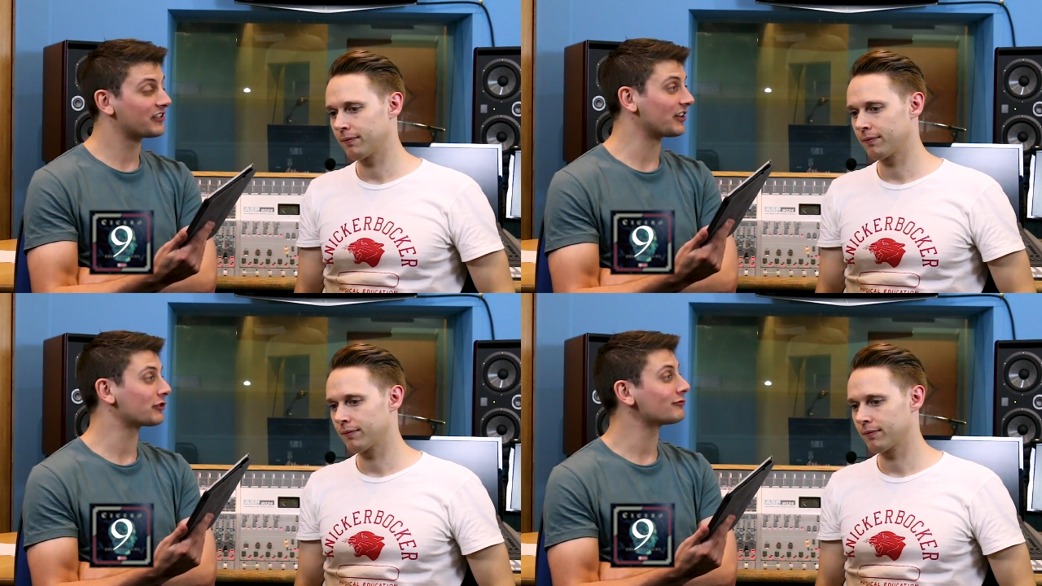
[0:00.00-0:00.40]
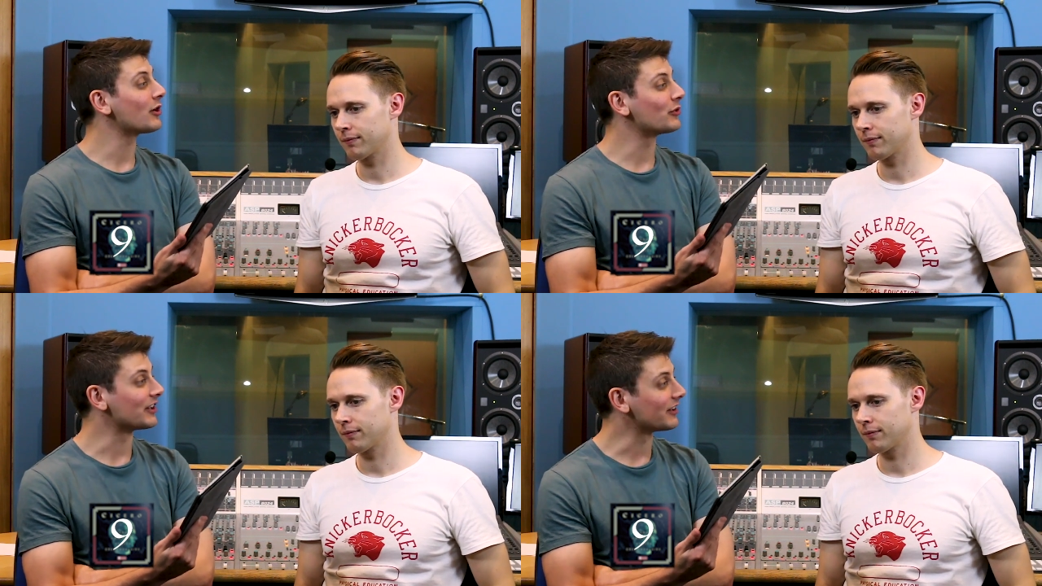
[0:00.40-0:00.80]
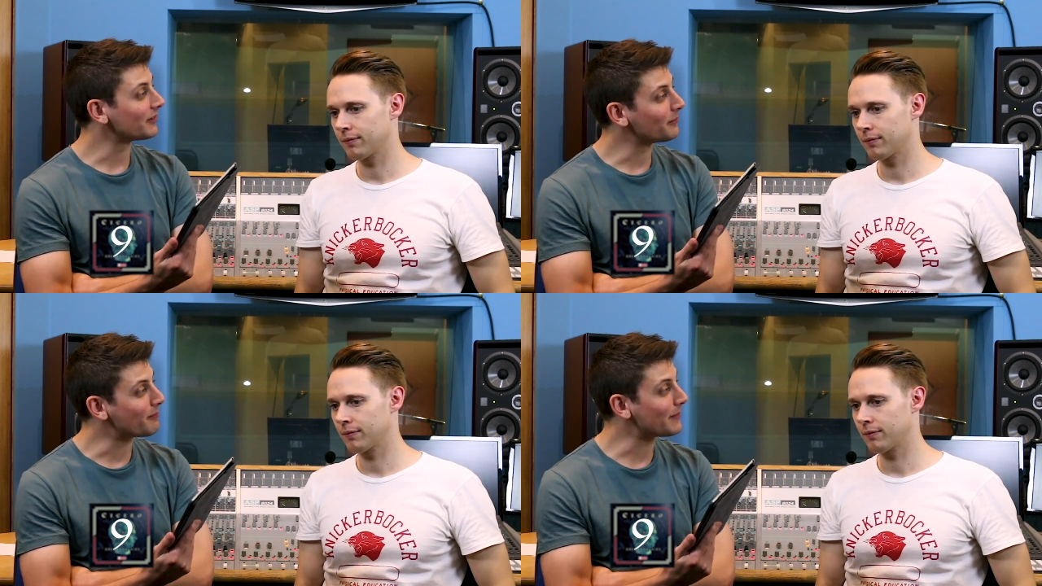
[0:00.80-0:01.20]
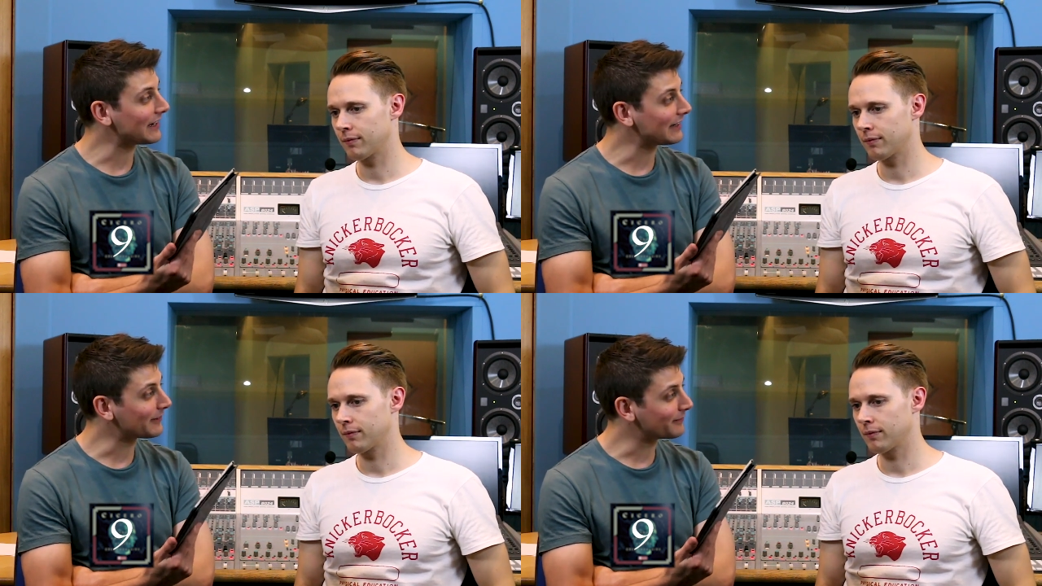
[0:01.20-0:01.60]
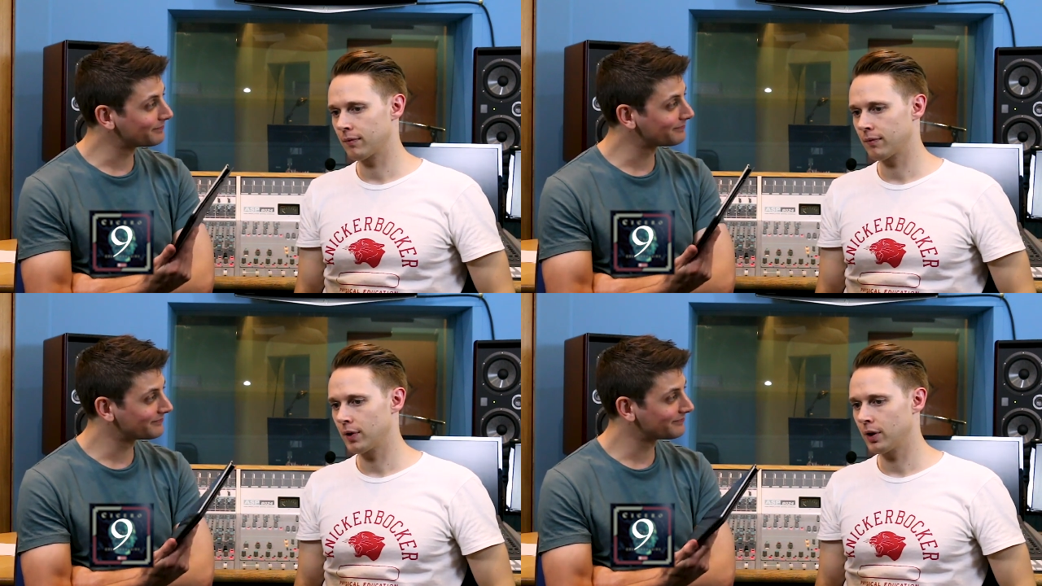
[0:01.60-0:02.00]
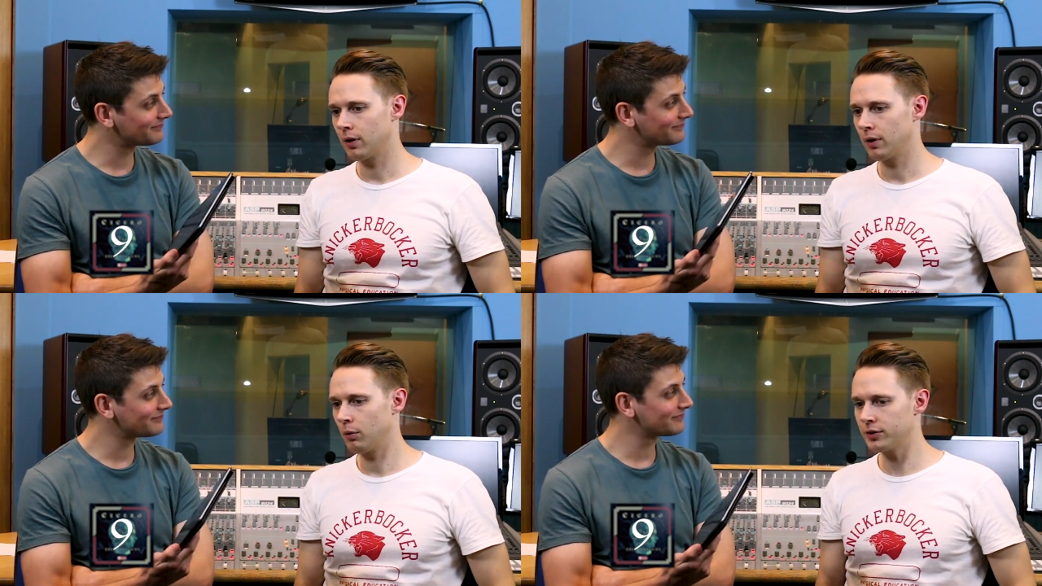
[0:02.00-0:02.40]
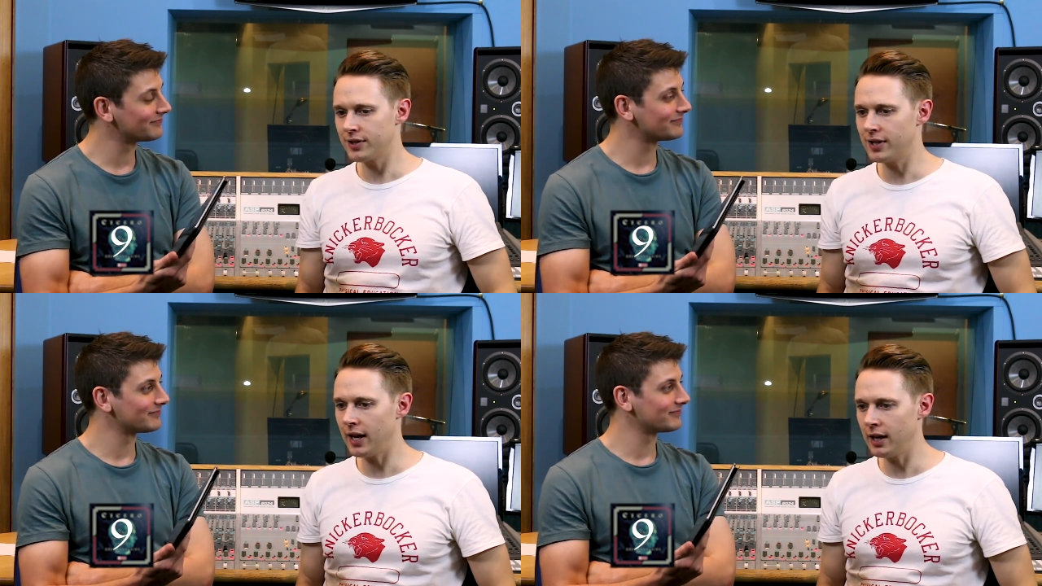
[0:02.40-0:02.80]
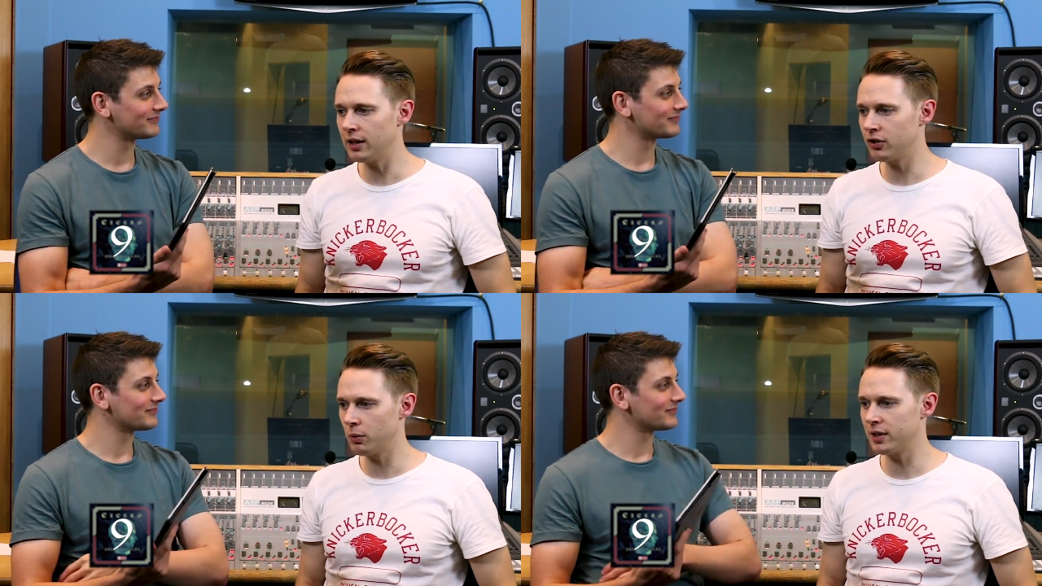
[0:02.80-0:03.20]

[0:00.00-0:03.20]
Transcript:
Speaker 1: Ciceronian mean?
Speaker 2: What does the English